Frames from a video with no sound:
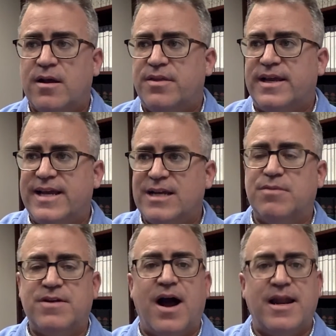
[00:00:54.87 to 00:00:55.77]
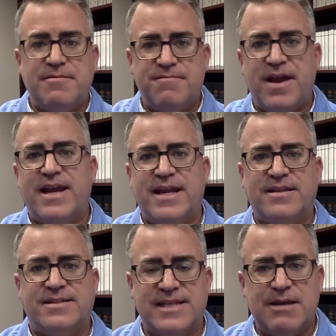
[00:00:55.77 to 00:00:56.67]
the kingdom of God invading
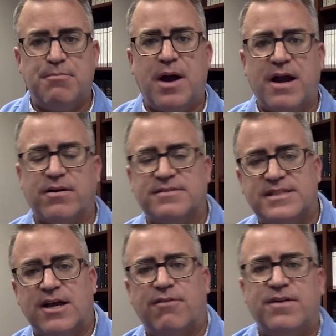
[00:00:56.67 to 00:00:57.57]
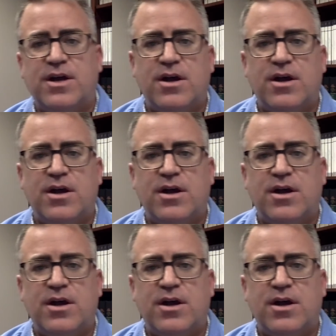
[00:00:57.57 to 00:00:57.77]
this empire of self,